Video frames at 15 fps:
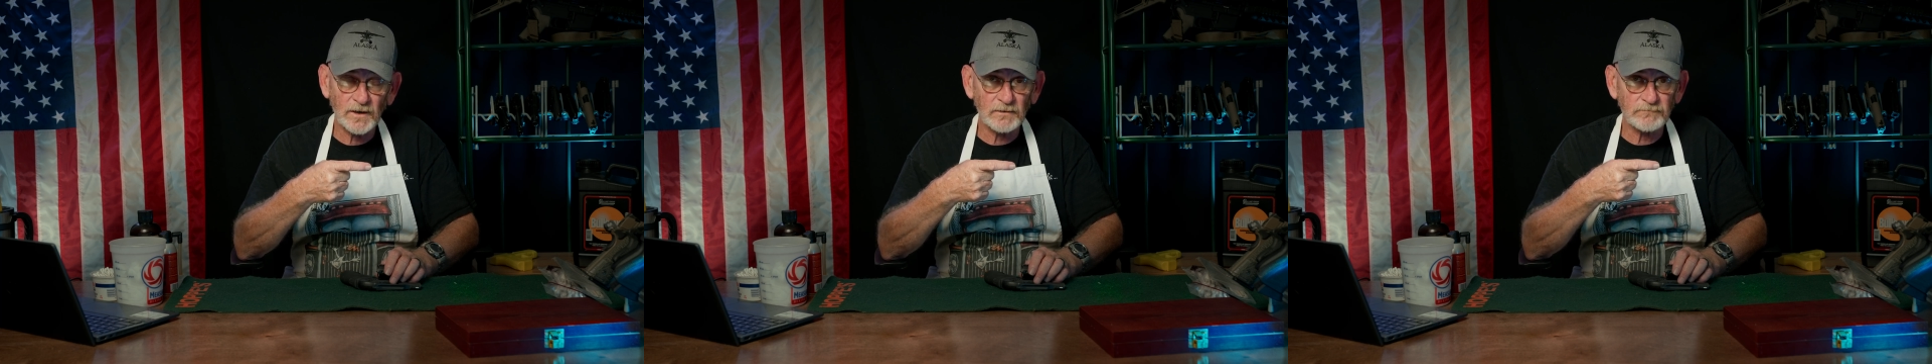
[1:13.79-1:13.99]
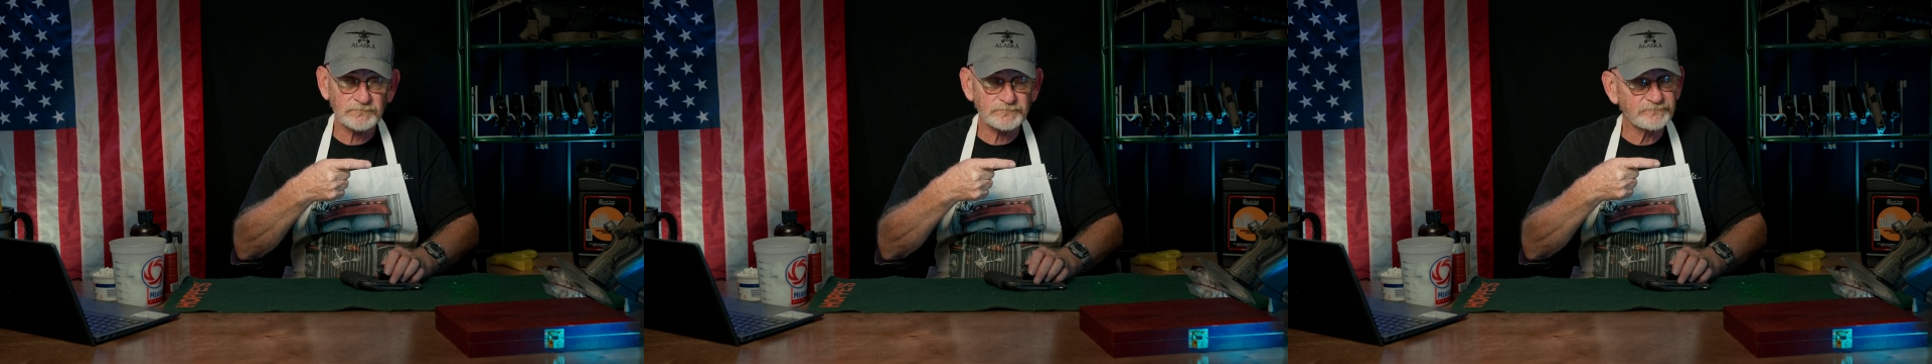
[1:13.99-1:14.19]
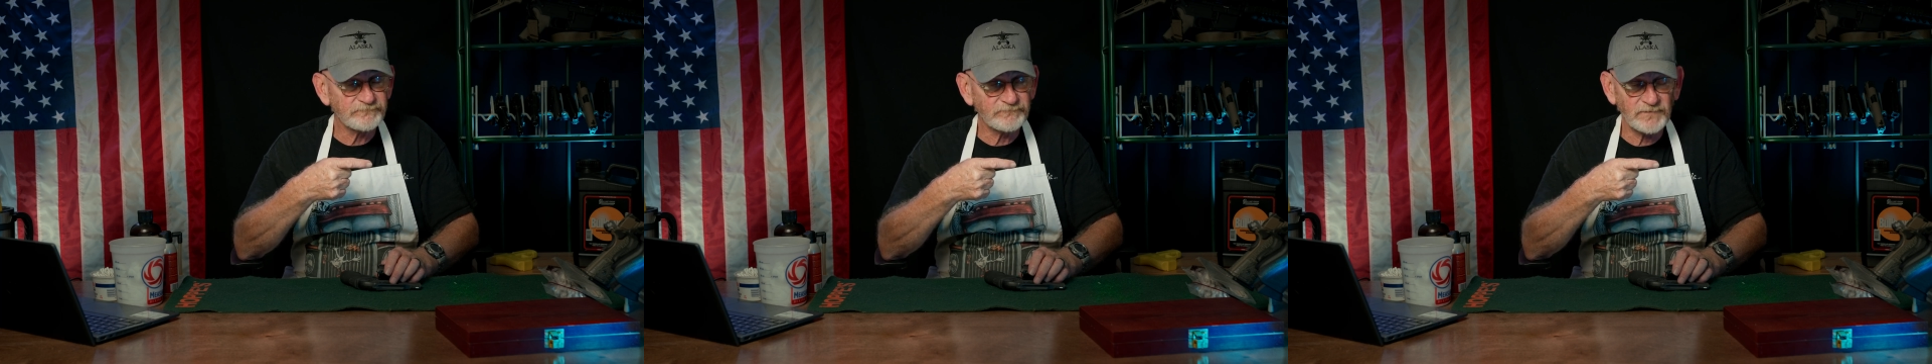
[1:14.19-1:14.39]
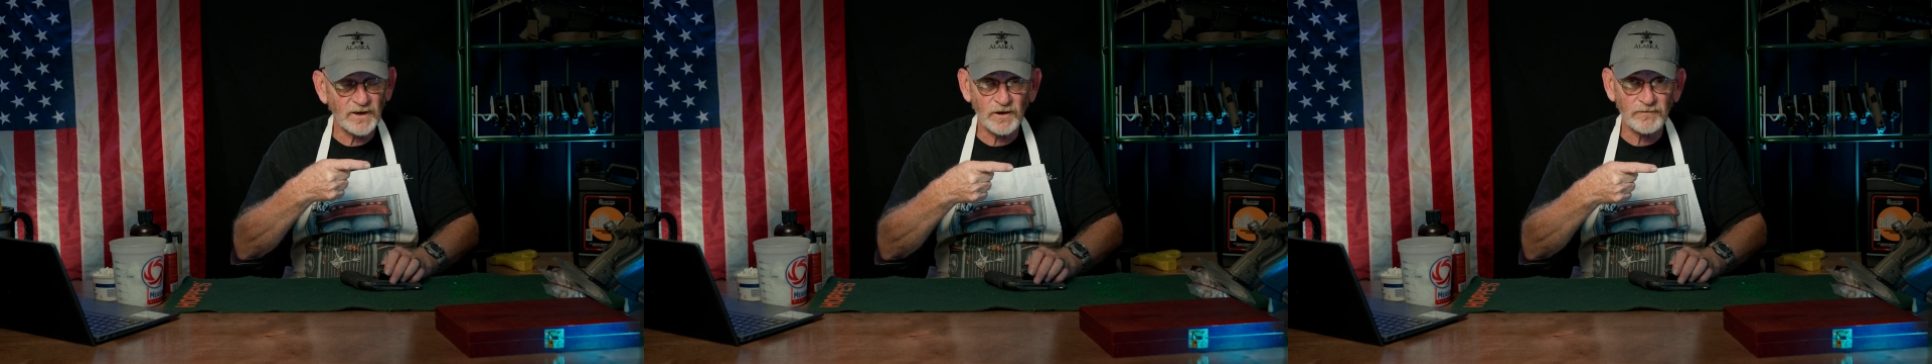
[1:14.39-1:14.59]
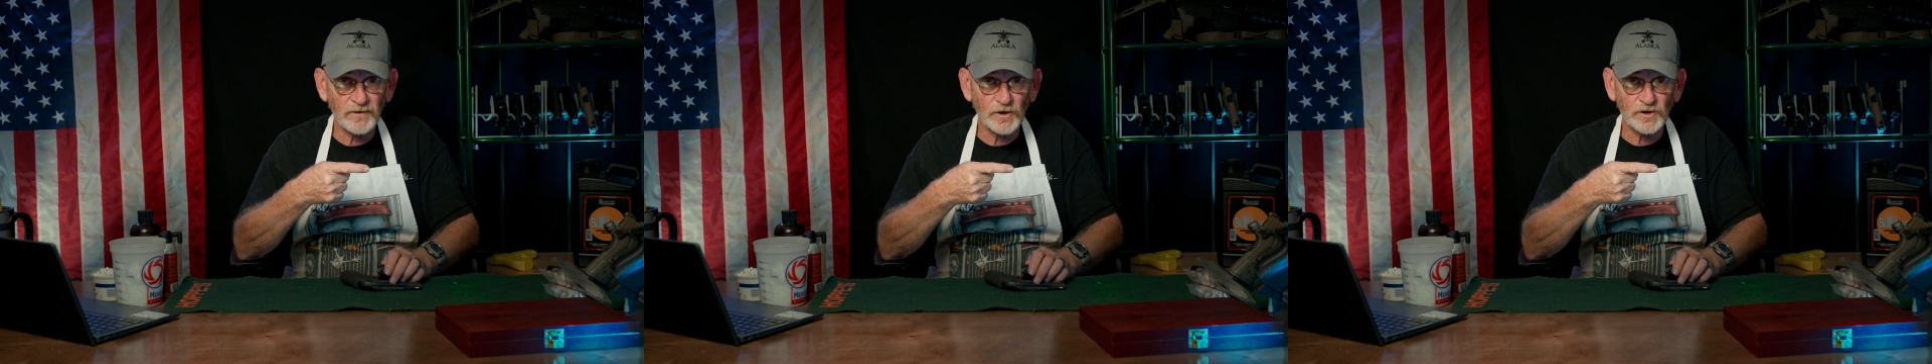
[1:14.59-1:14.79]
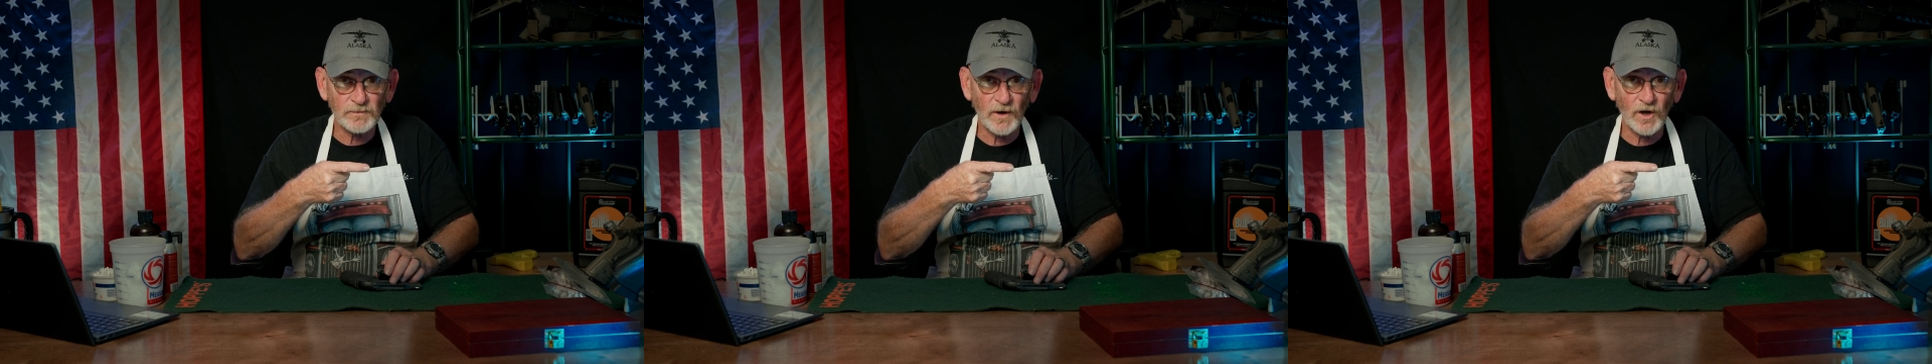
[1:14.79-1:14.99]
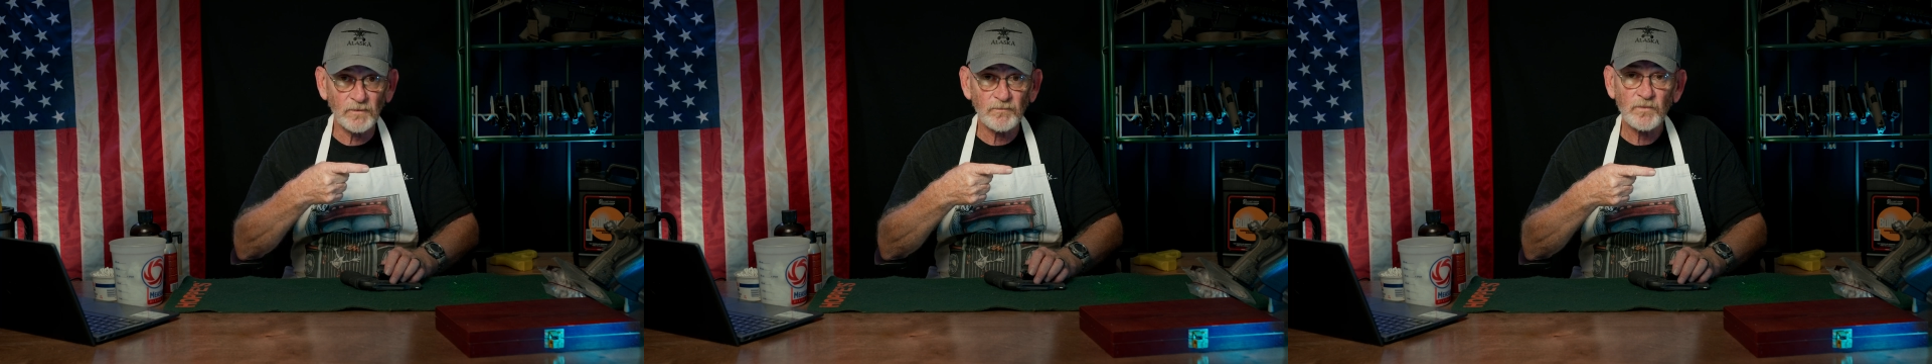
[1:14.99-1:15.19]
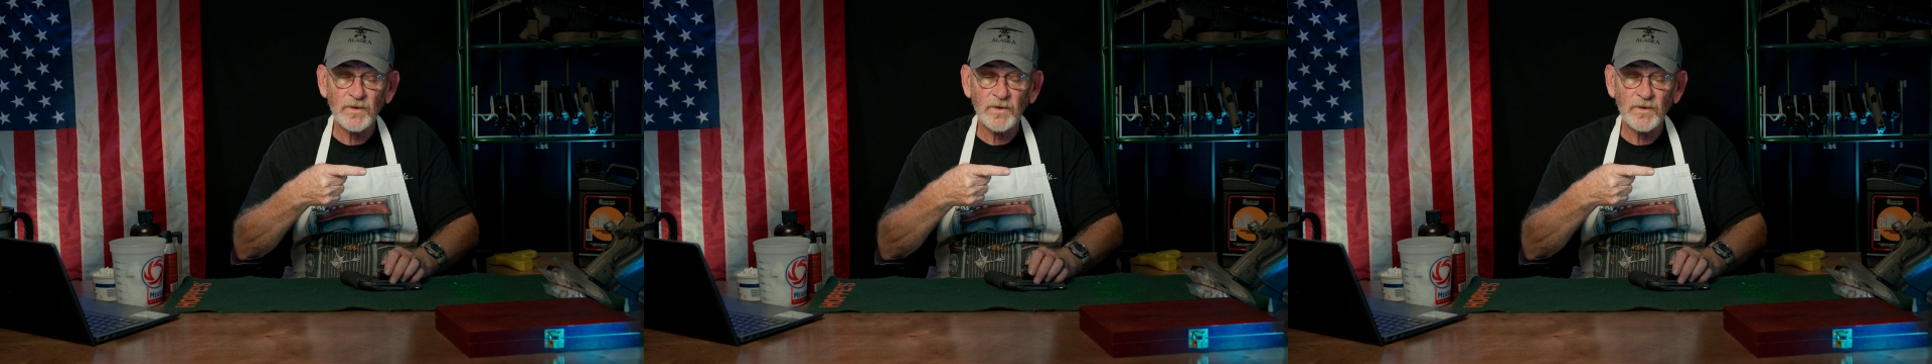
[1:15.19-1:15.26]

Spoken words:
are very, very small.